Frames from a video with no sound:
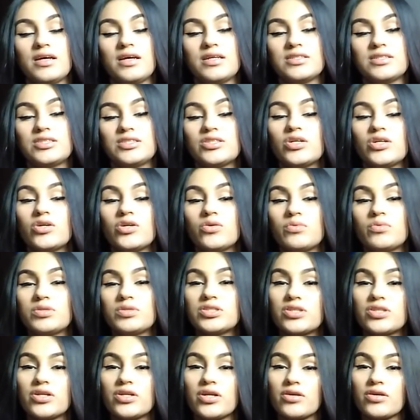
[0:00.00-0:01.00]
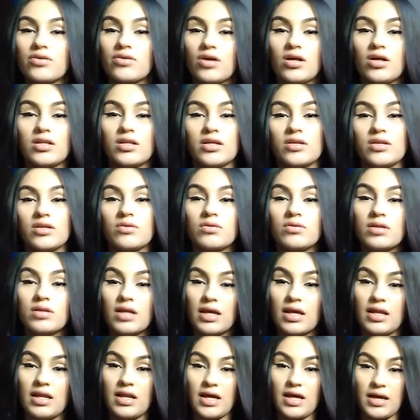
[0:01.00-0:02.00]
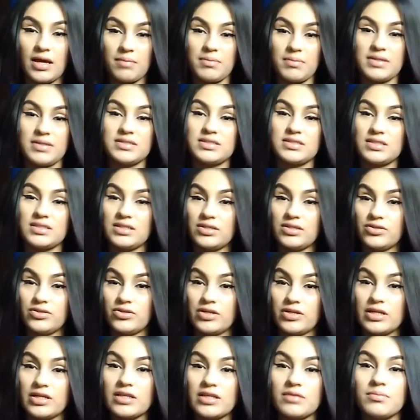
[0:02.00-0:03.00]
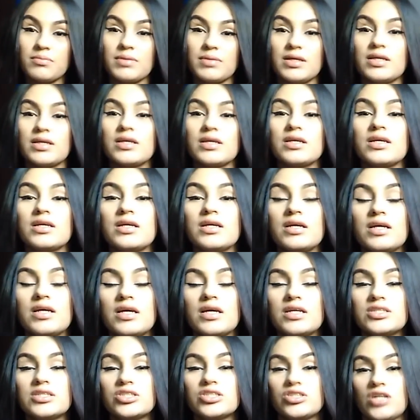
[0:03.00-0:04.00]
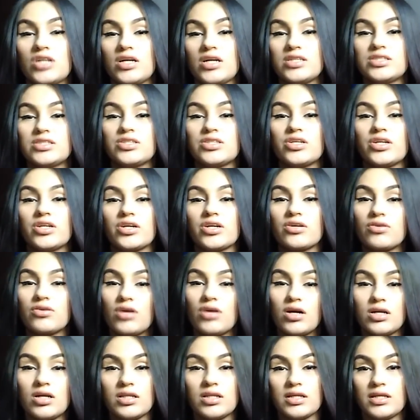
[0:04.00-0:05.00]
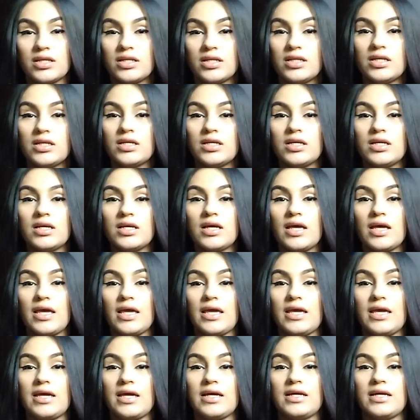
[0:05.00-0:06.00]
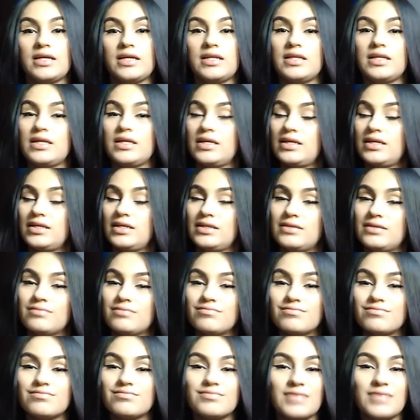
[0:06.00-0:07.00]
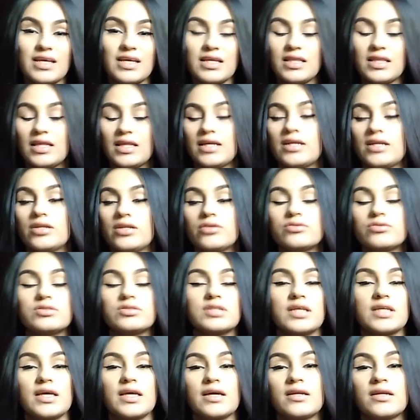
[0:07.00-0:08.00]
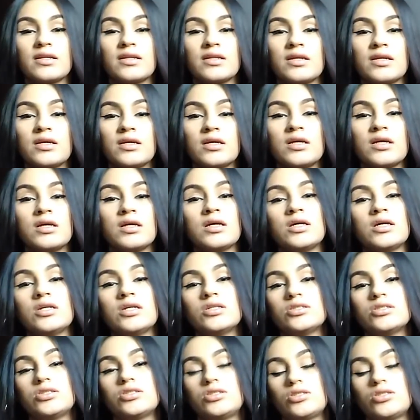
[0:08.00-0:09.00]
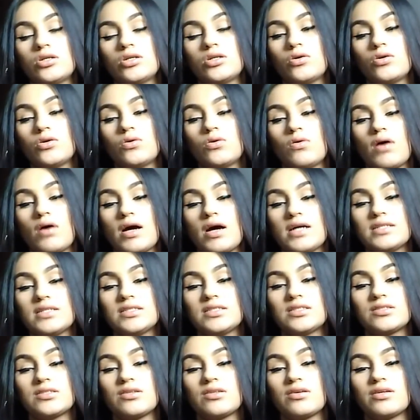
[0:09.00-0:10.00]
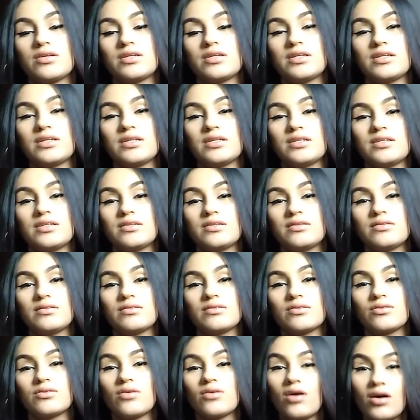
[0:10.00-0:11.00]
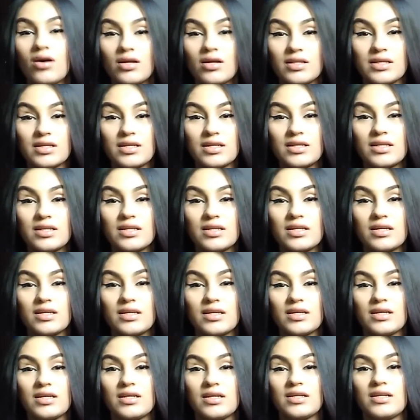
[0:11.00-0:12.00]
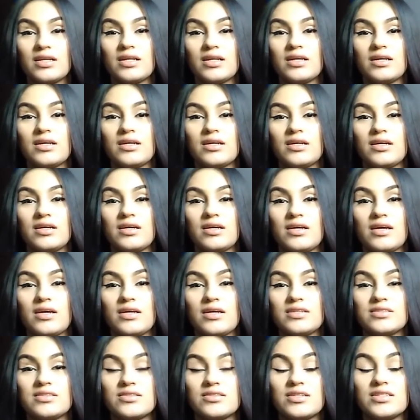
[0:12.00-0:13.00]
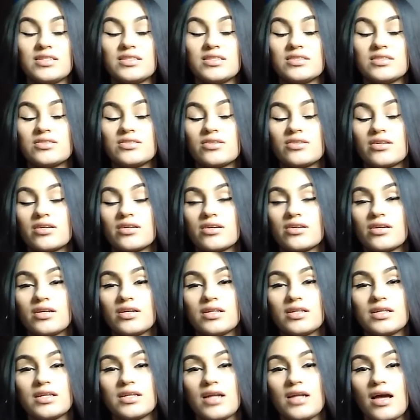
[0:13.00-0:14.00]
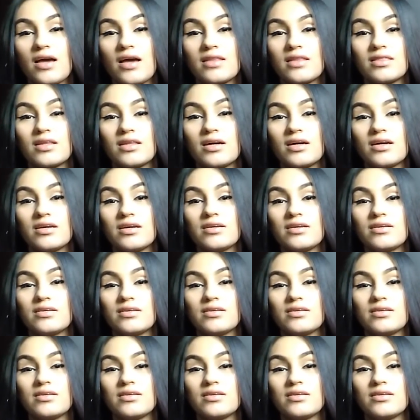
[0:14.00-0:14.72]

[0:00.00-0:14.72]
So we started crawling, and I had my son underneath me. So I started crawling, and they let it loose again. So I started crawling, and as soon as I started crawling, I thought